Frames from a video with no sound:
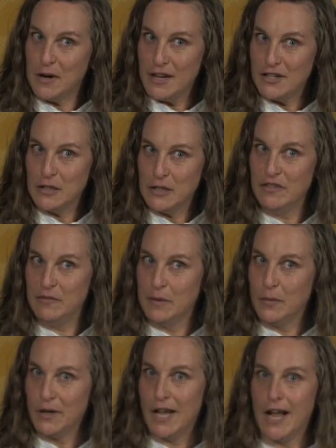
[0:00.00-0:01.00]
project we've been
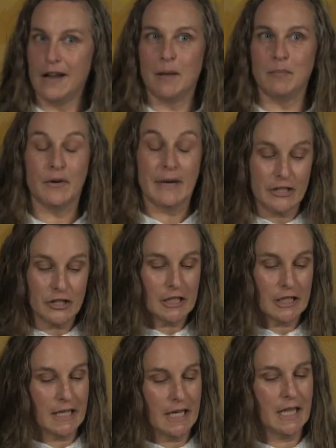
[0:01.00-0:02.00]
working on
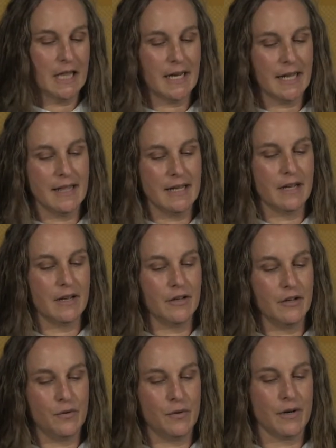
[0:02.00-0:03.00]
operationally that I think
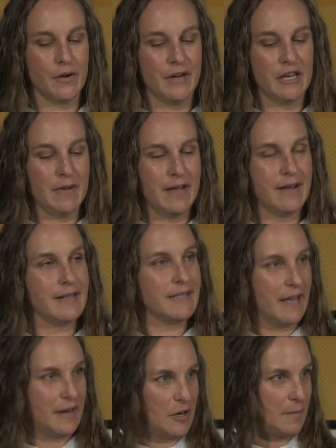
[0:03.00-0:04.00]
you are going to be
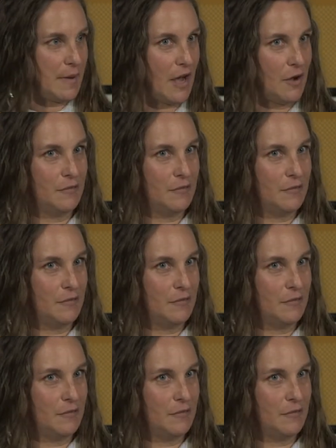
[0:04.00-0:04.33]
excited about.